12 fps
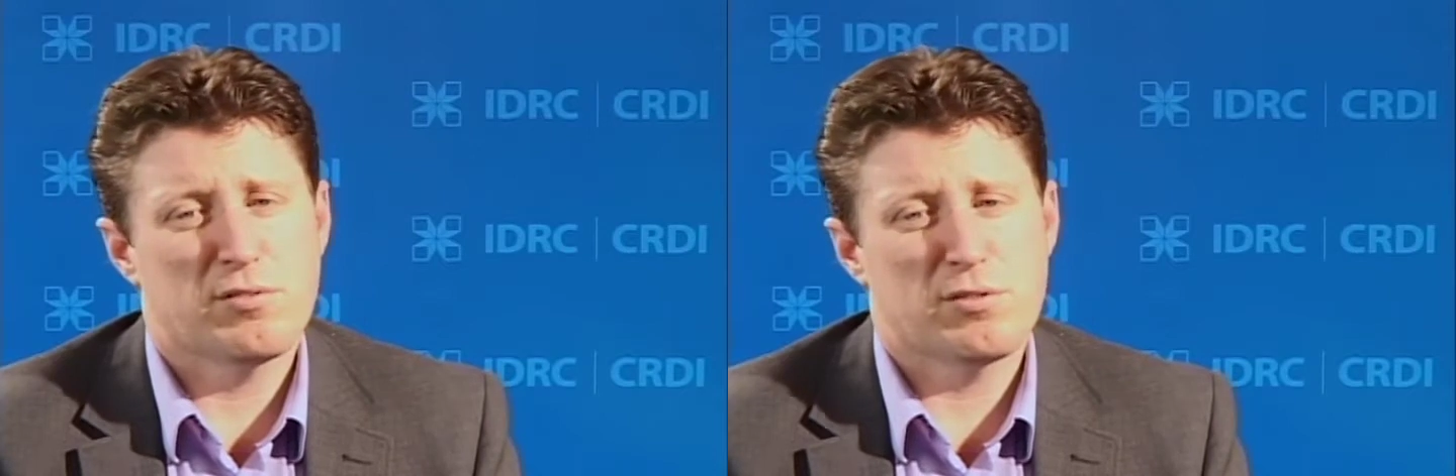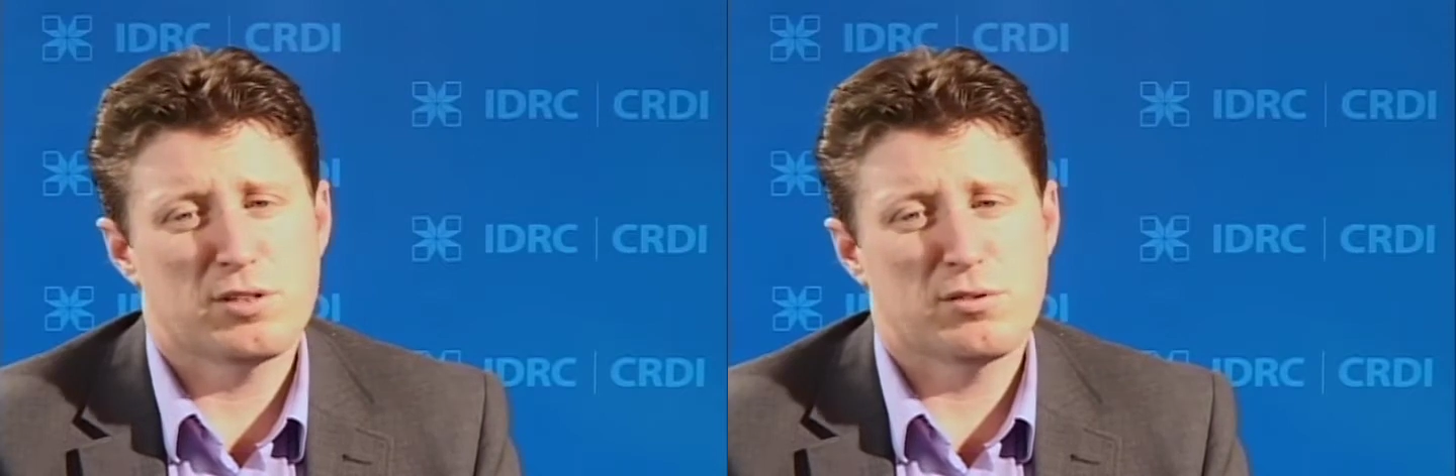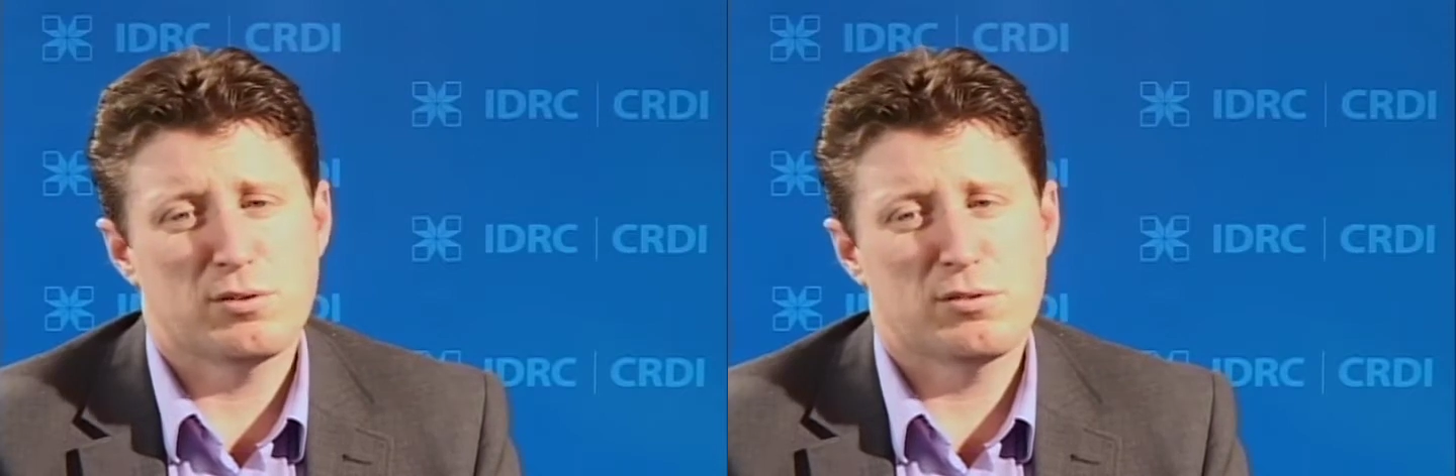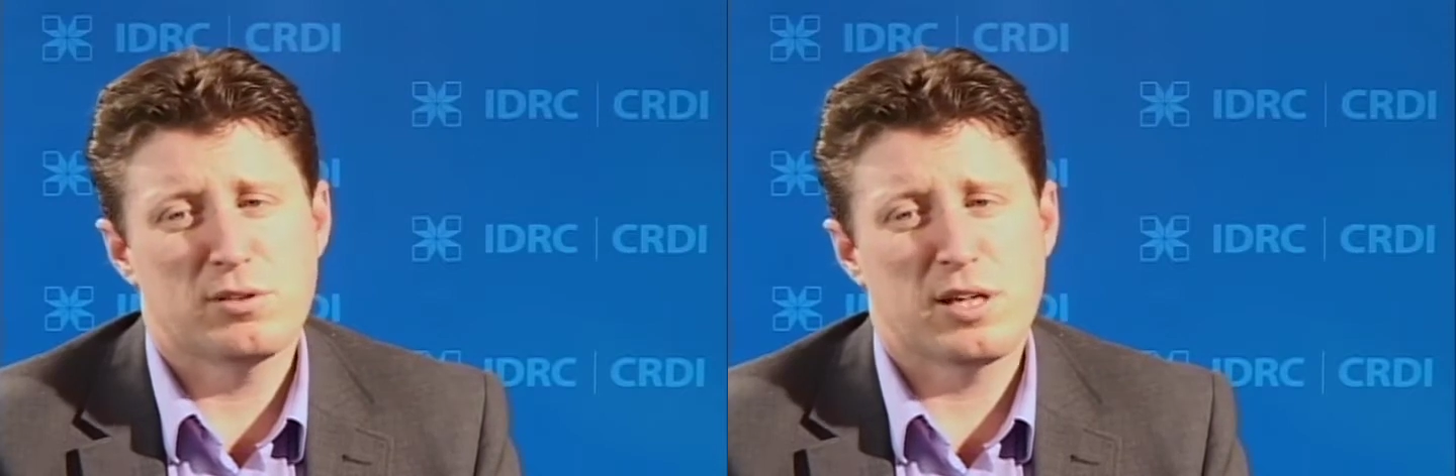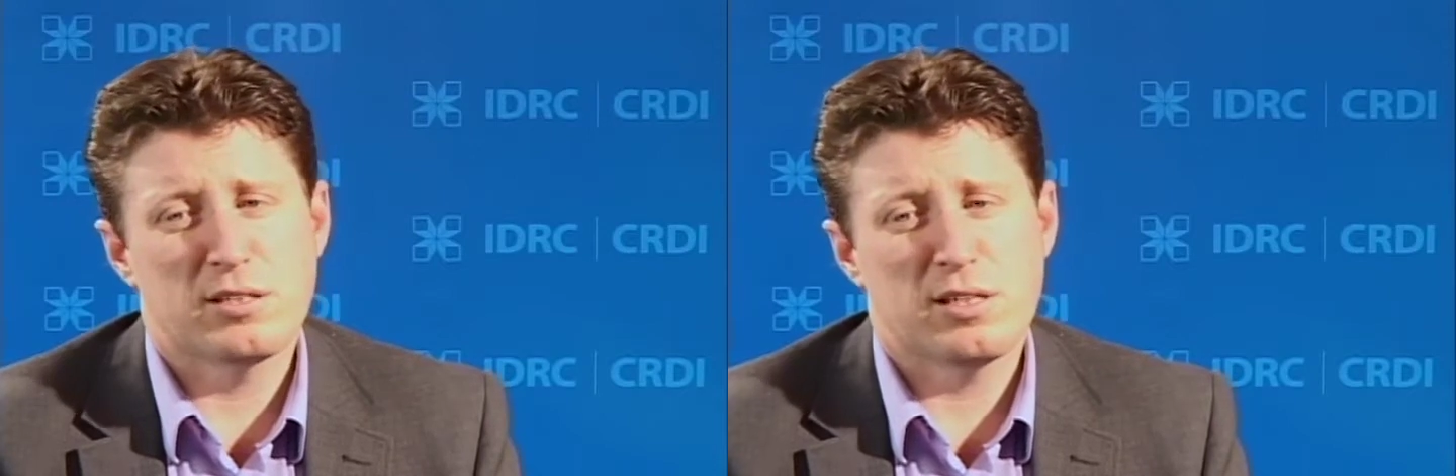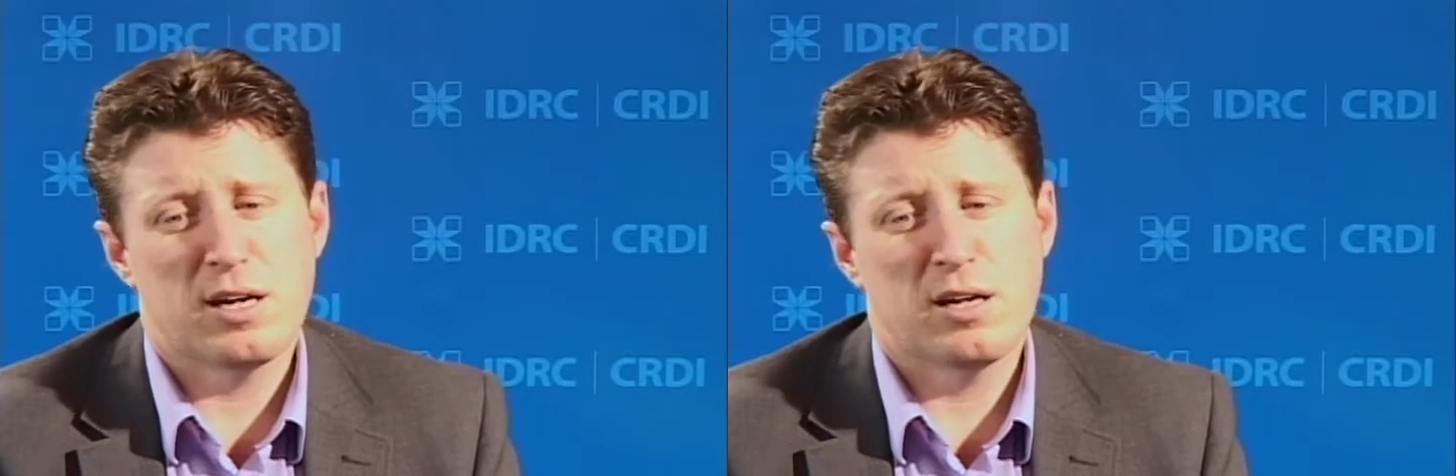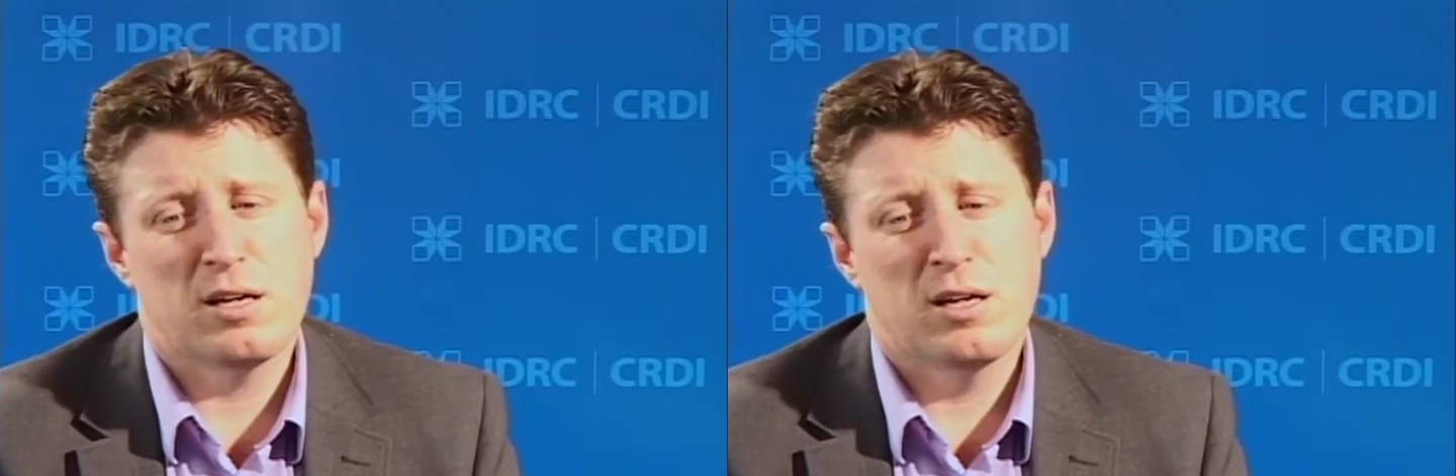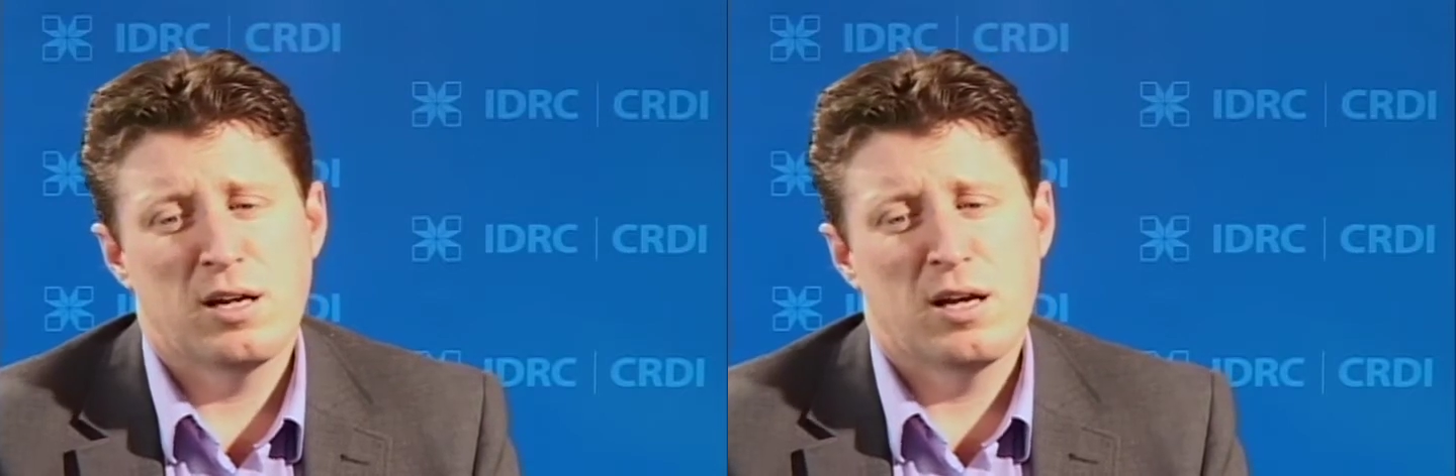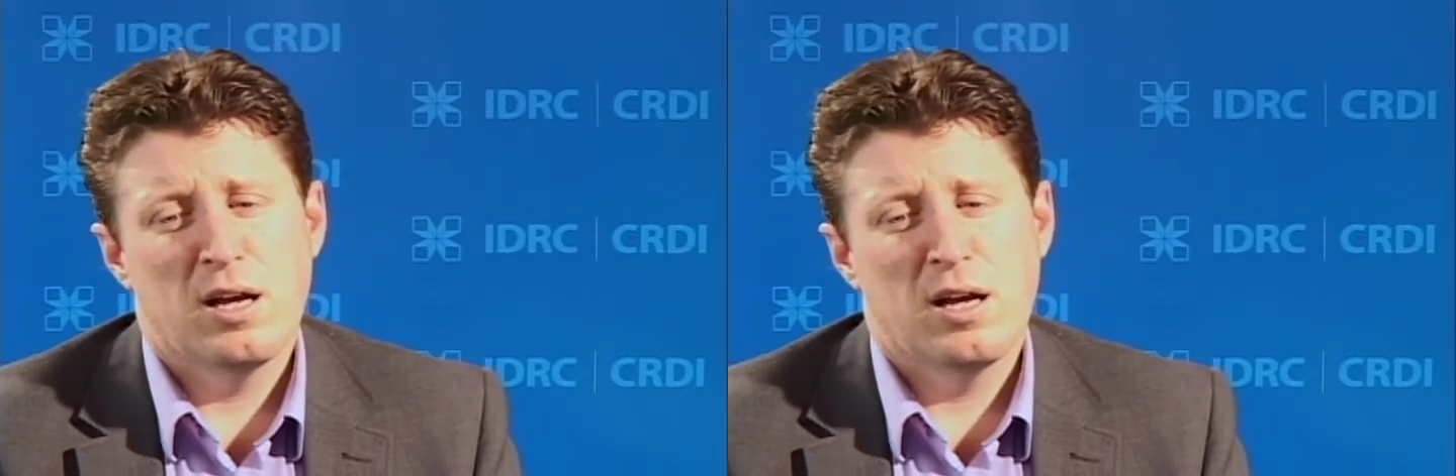of KwaZulu-Natal